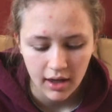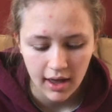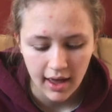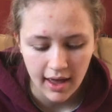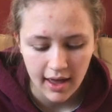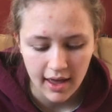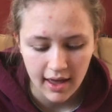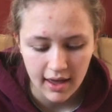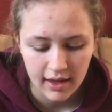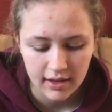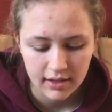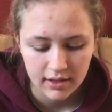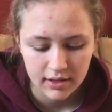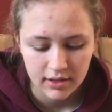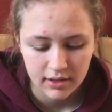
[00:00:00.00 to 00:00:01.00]

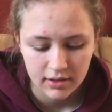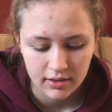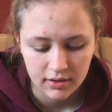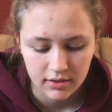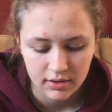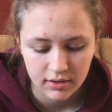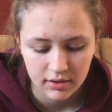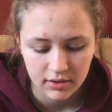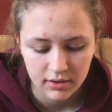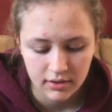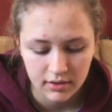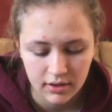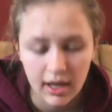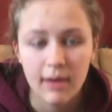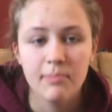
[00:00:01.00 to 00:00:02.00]
And
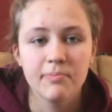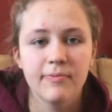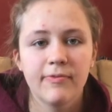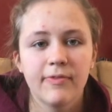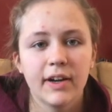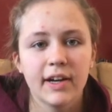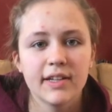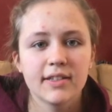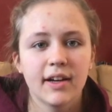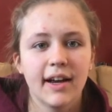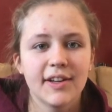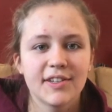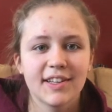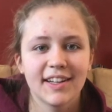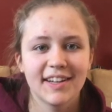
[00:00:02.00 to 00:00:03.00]
I'm very sorry, I
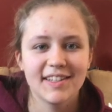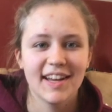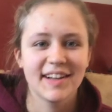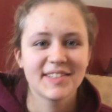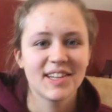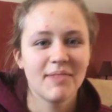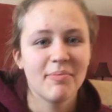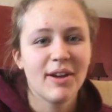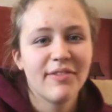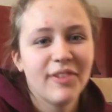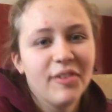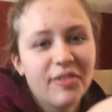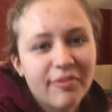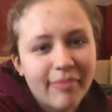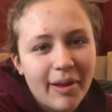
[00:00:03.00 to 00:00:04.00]
just got a text on my phone
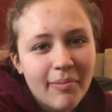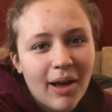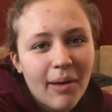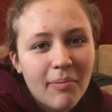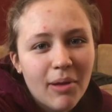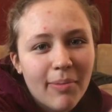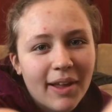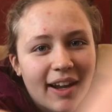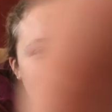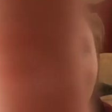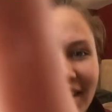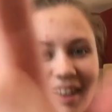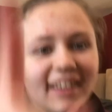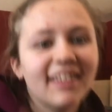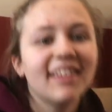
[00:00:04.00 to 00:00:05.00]
from my mom about a haircut.